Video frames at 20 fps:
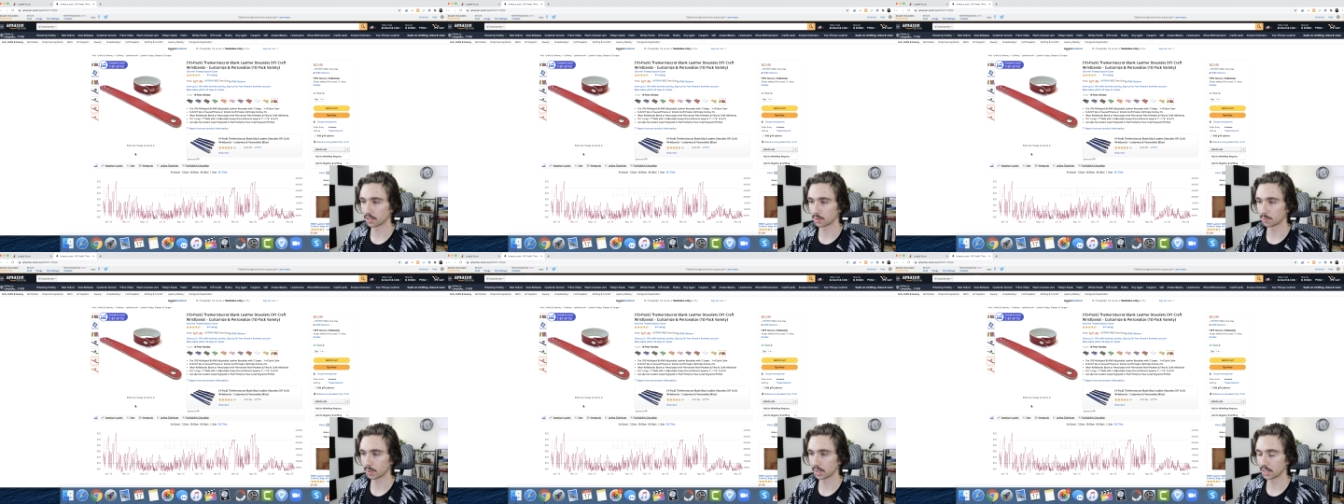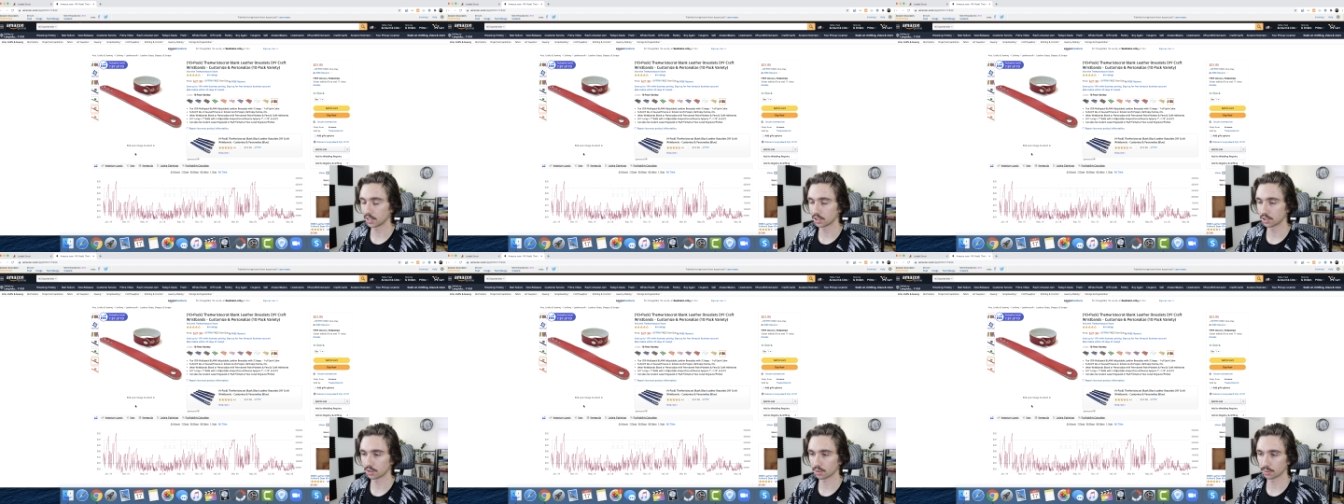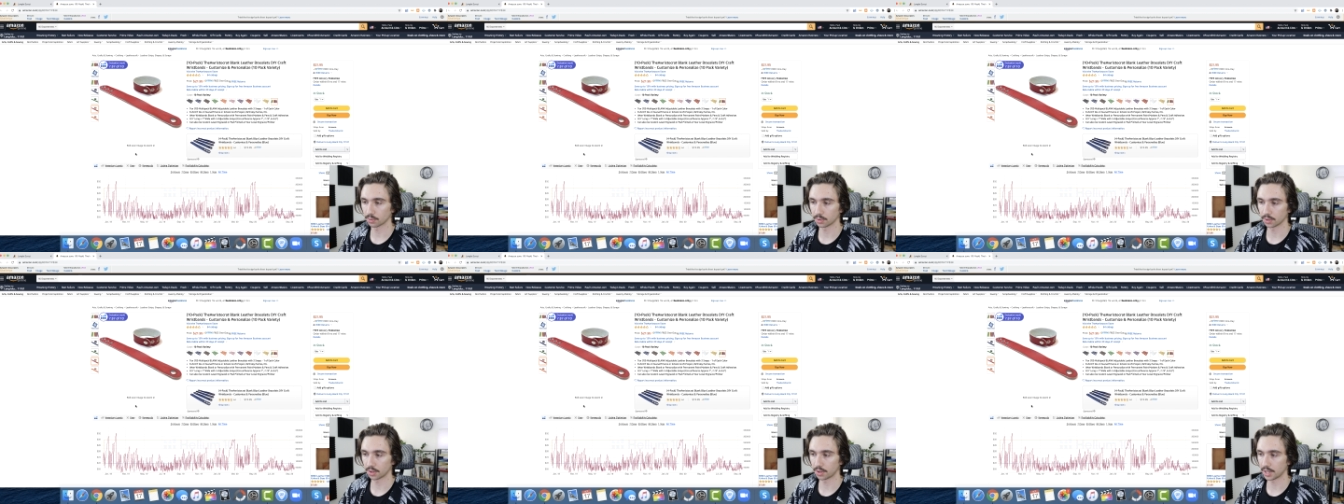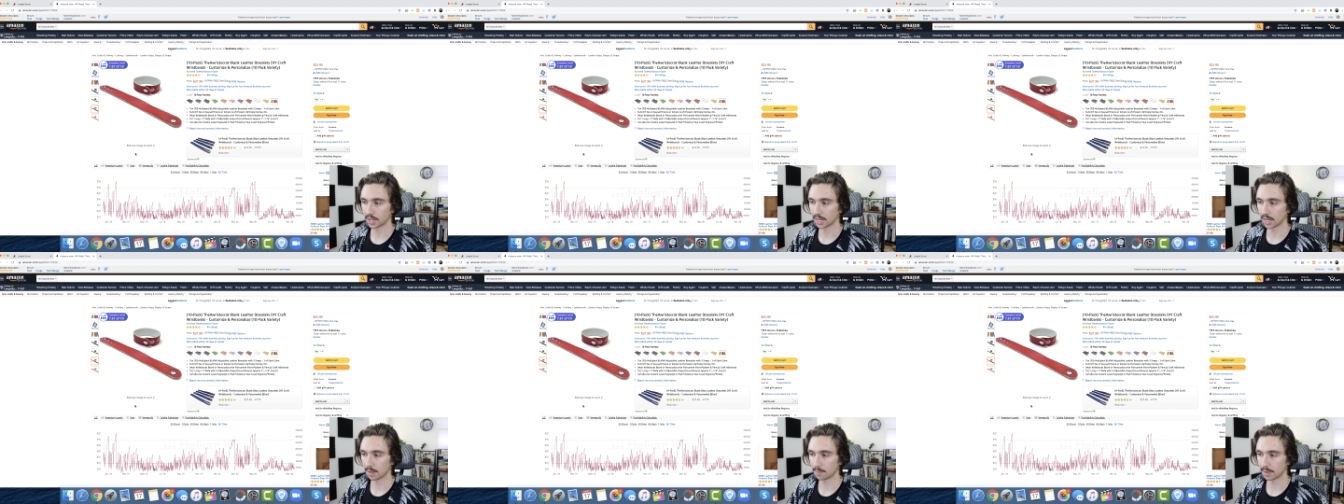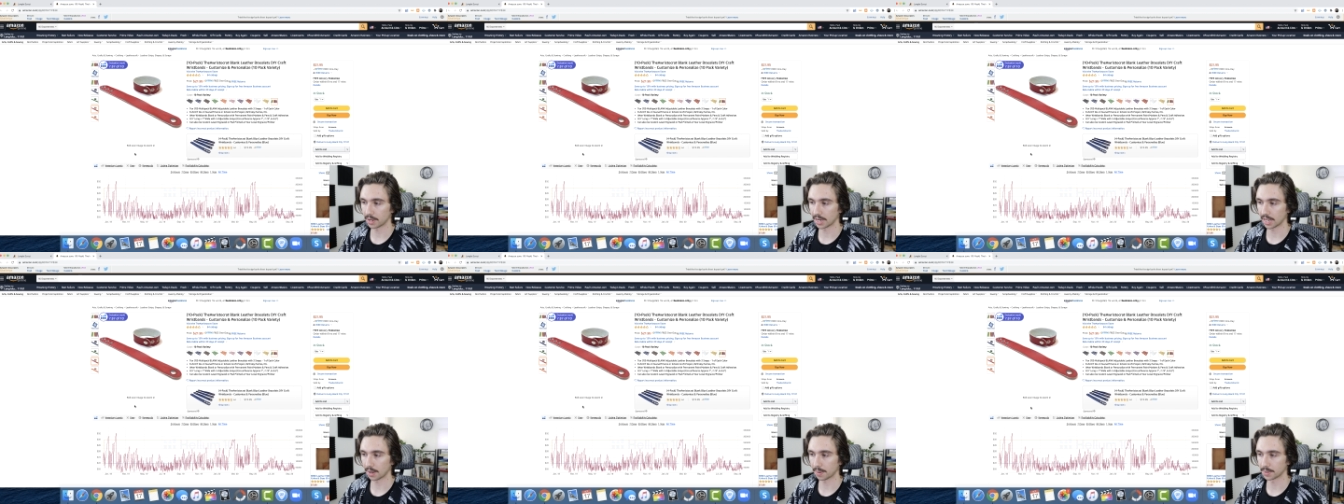They probably just threw the thing up
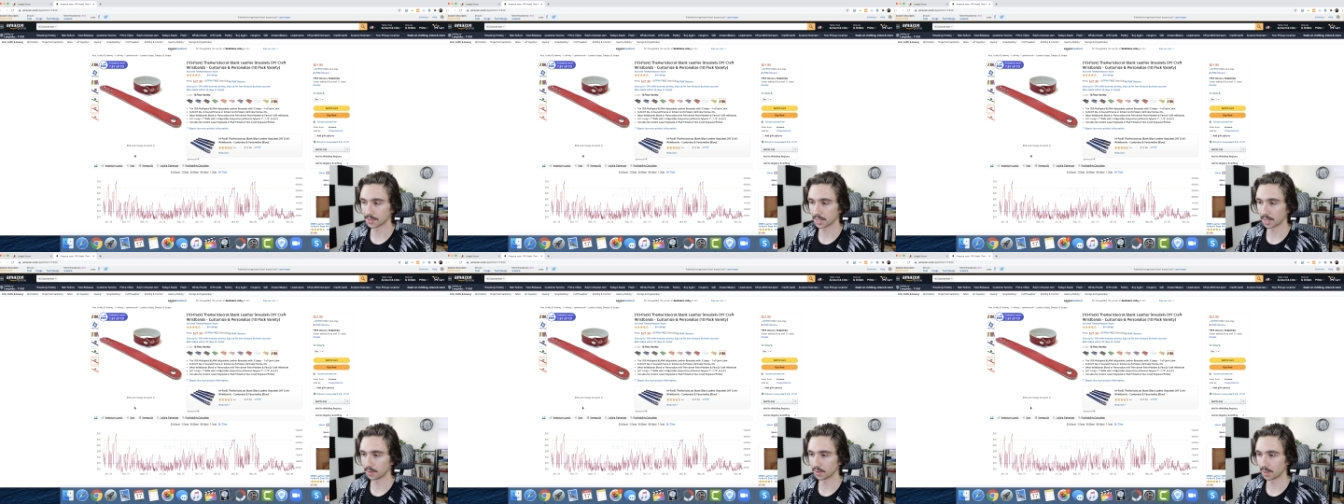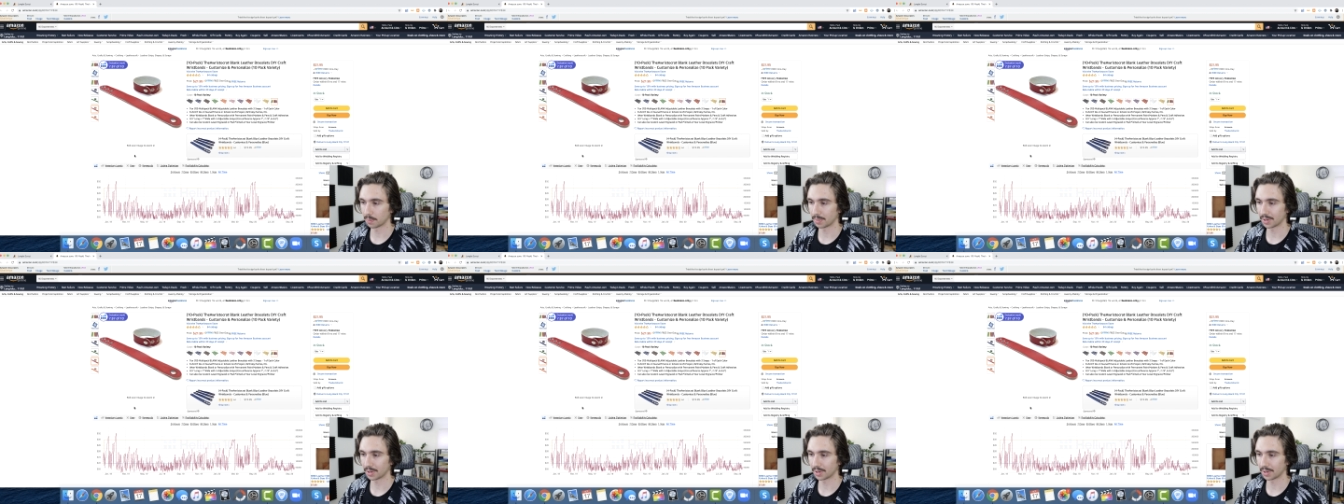on Amazon with a